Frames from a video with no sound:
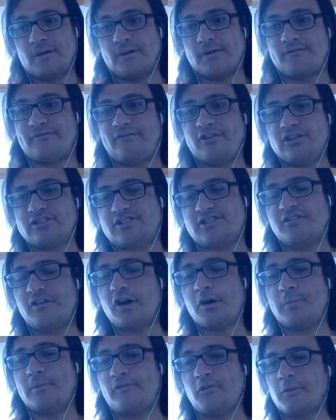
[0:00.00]
First of all,
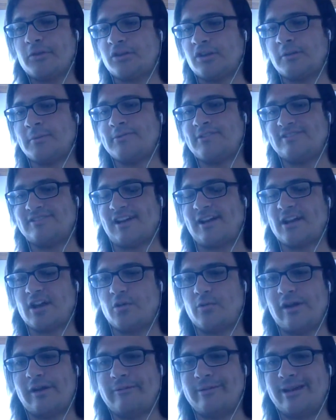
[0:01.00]
before we talk about the Saudi
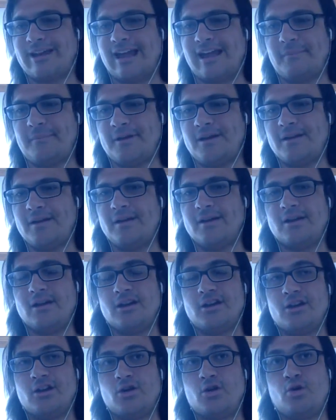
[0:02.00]
Arabia game,
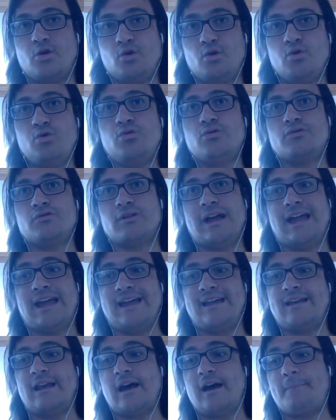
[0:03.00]

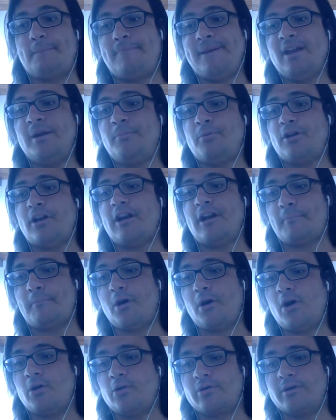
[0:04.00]
Peter put out a
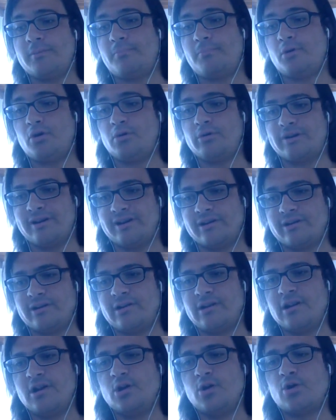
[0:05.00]
poll here.
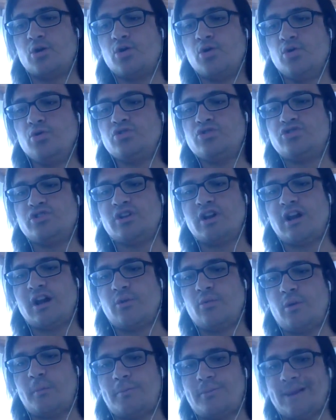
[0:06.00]
Who should
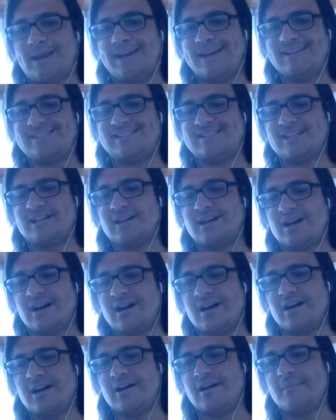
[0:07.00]
replace?
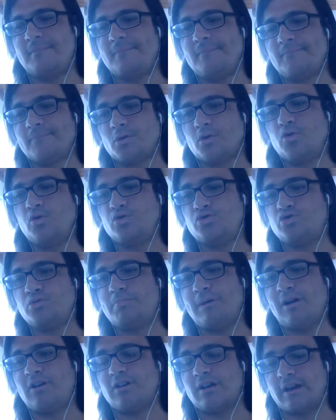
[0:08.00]
Who should
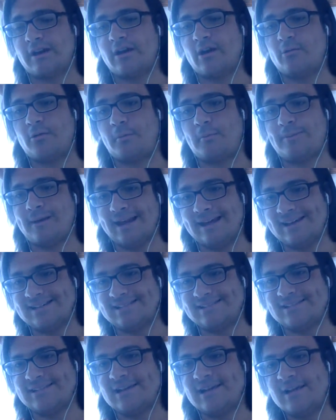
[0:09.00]
Paulo
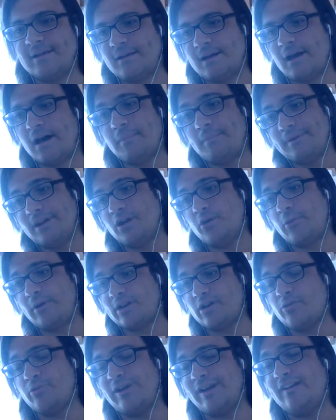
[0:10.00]
replace? Peter, why don't
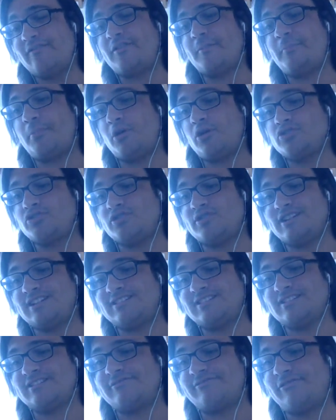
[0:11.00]
you read out the poll
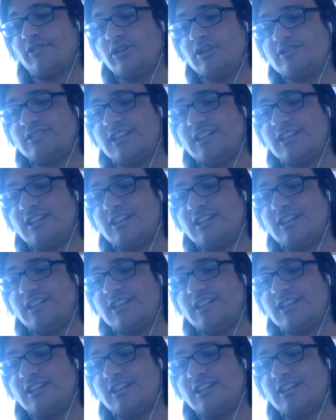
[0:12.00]
suggestions first,